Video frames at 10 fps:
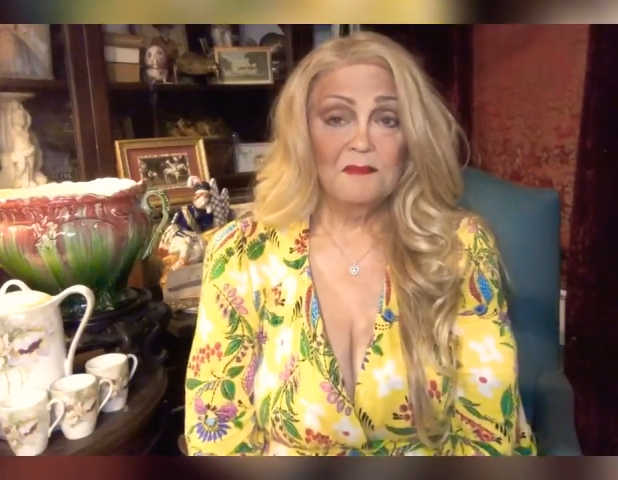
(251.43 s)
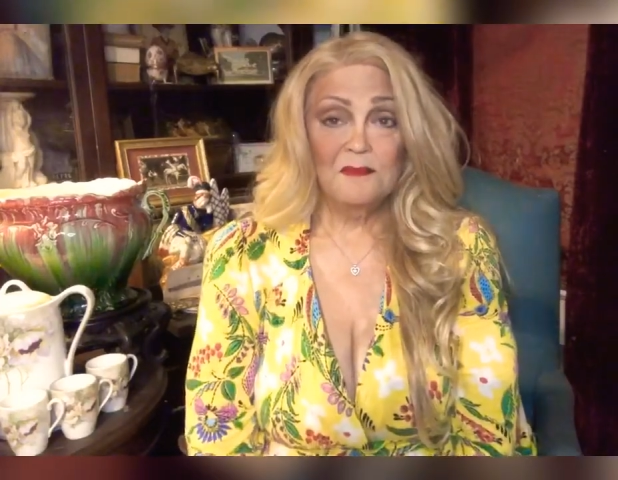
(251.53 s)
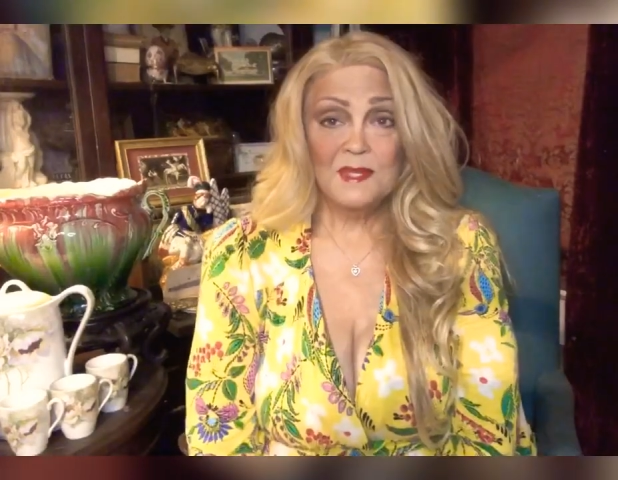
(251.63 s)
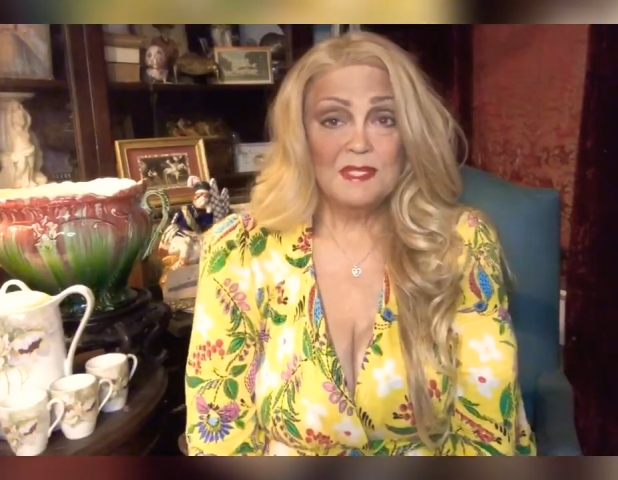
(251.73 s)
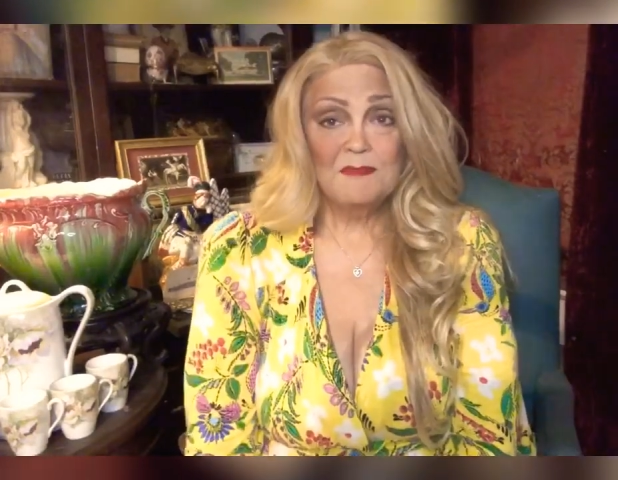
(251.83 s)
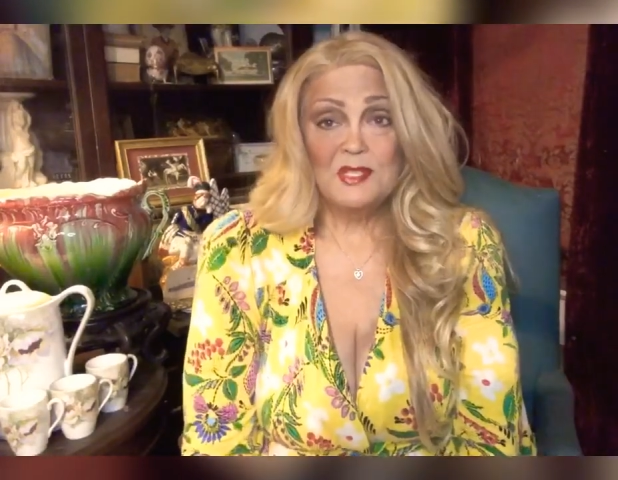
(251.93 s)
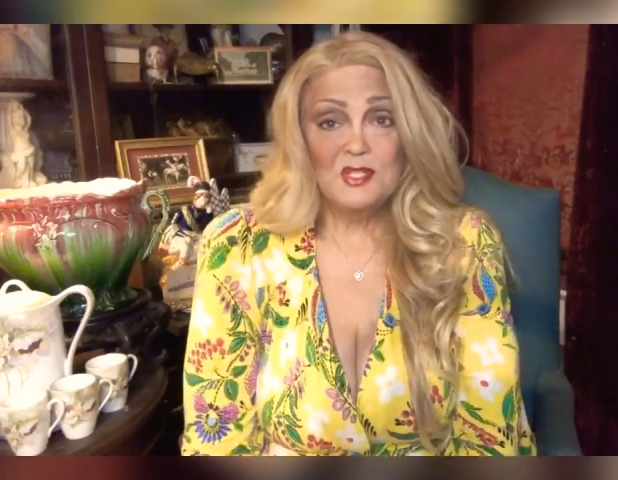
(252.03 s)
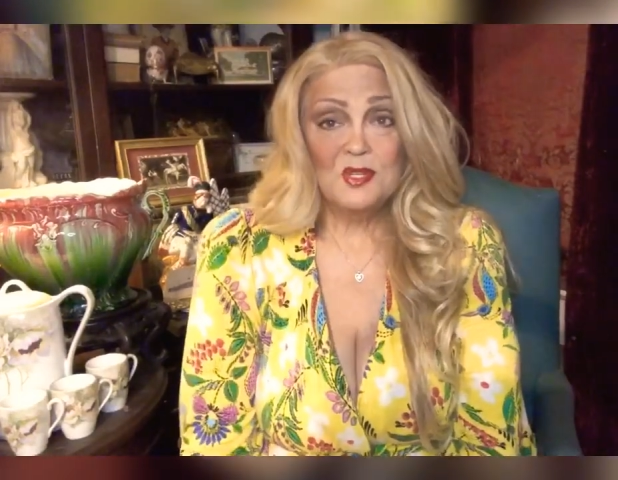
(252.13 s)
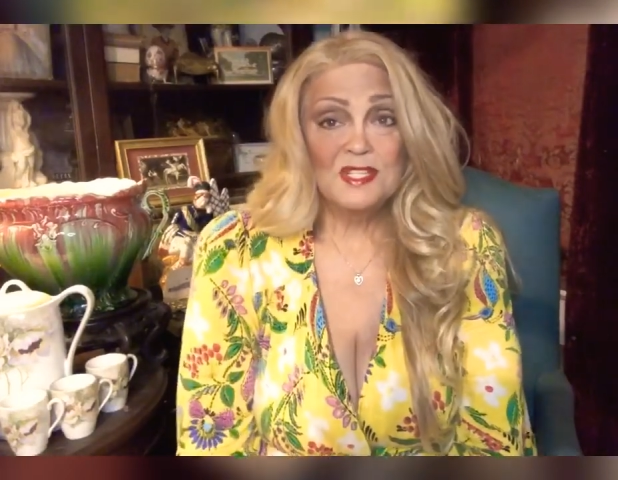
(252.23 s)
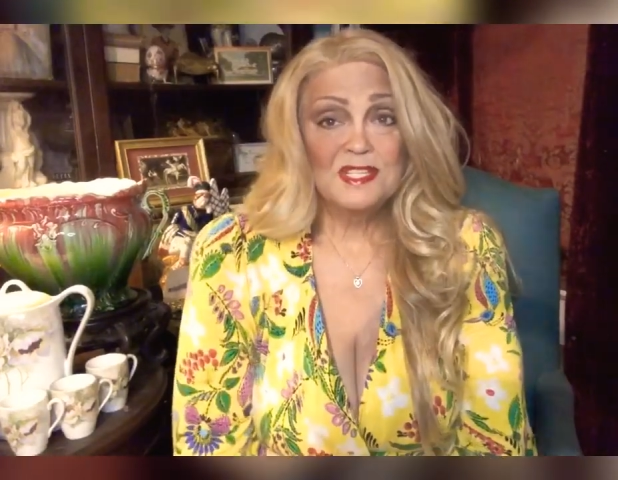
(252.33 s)
this means
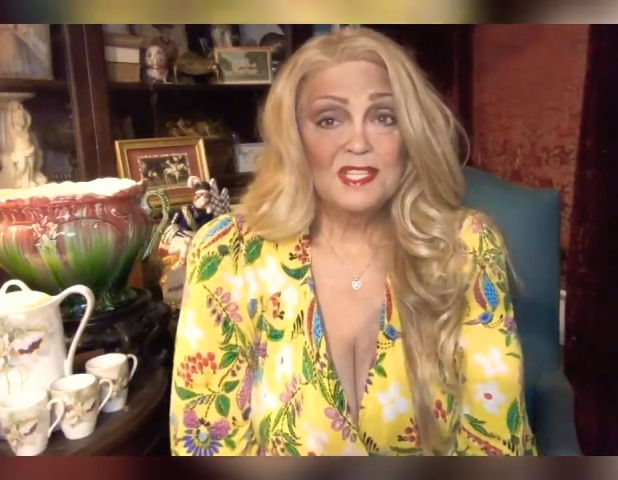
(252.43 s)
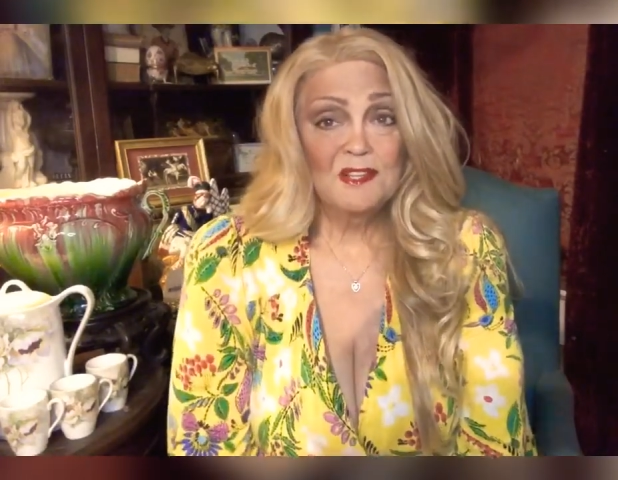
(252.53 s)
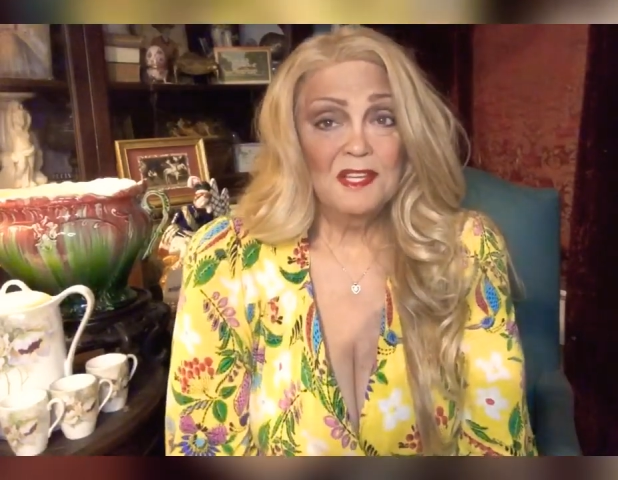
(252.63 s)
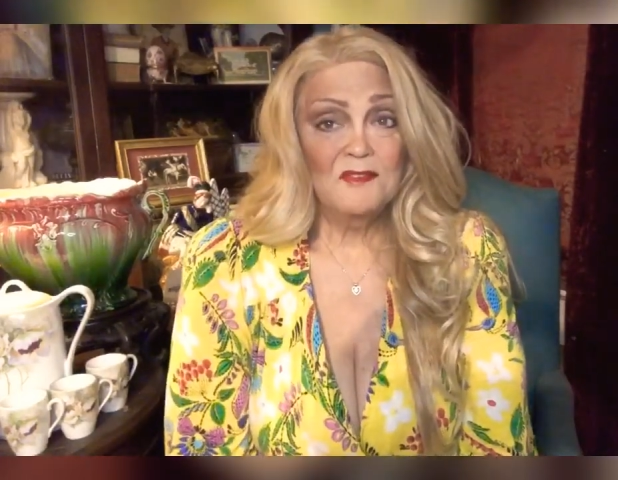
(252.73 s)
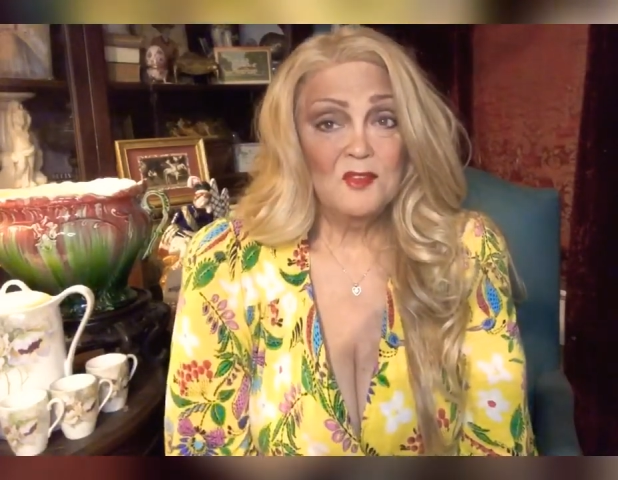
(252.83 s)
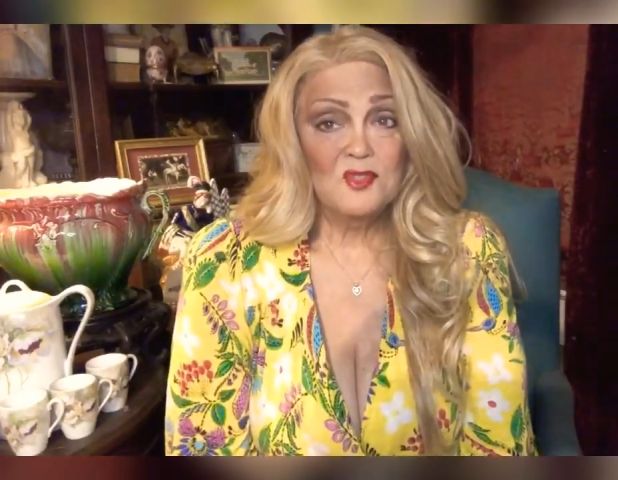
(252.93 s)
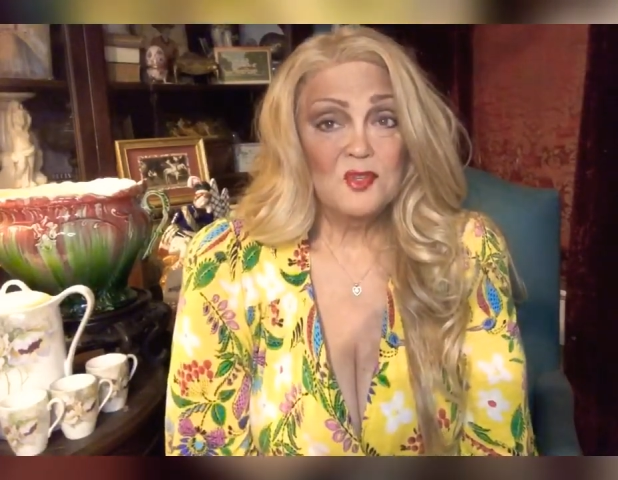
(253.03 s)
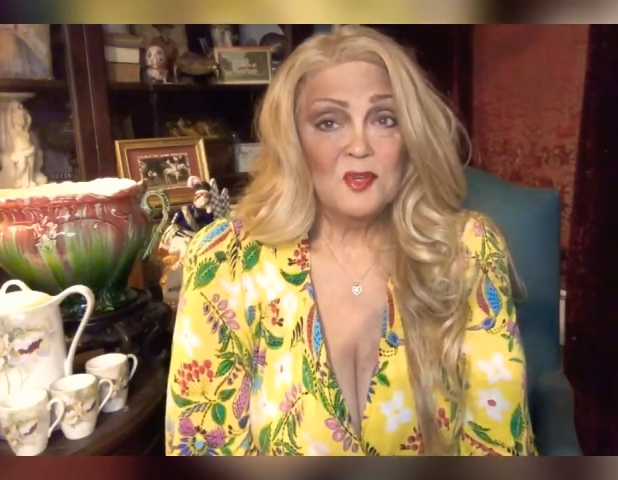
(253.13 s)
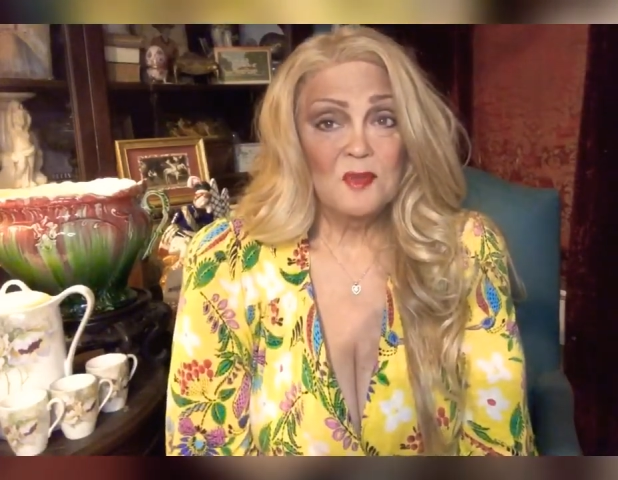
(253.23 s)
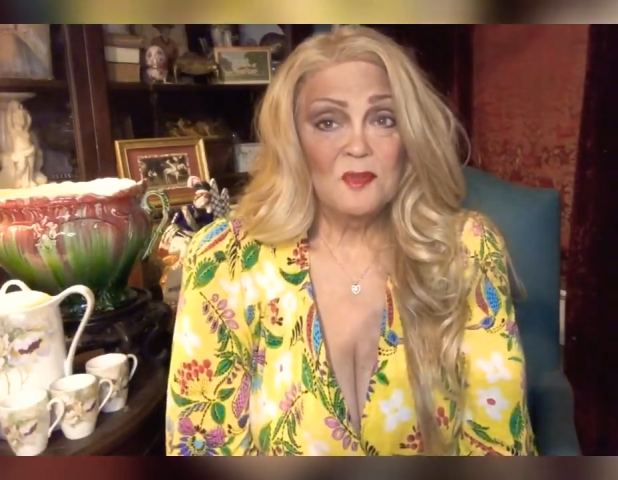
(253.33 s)
you can still live your
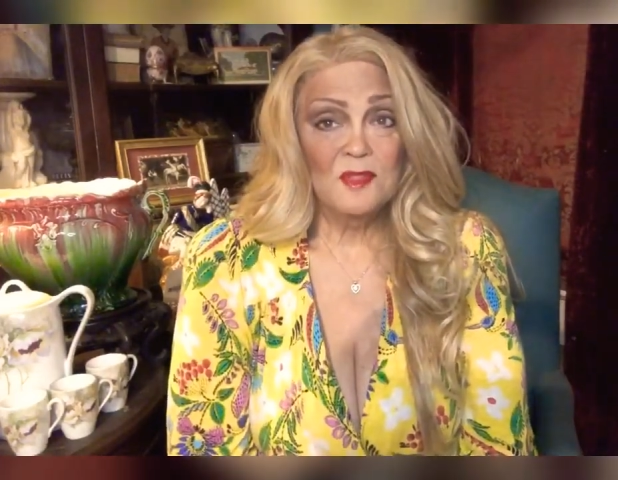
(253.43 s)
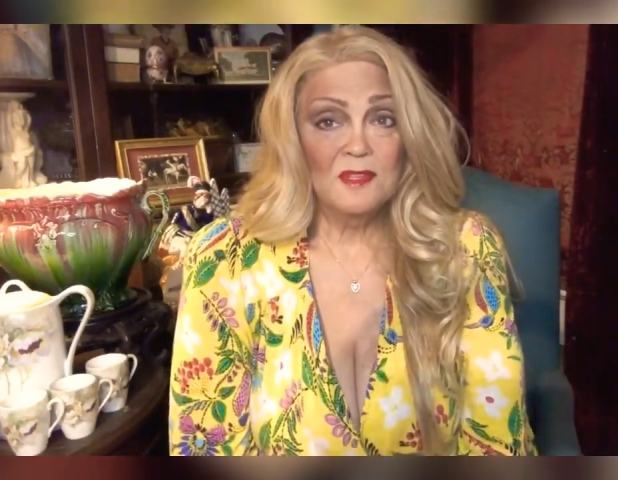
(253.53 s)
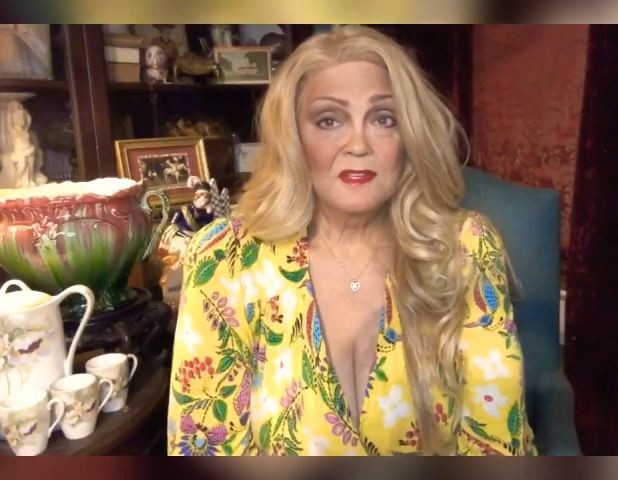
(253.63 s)
truth.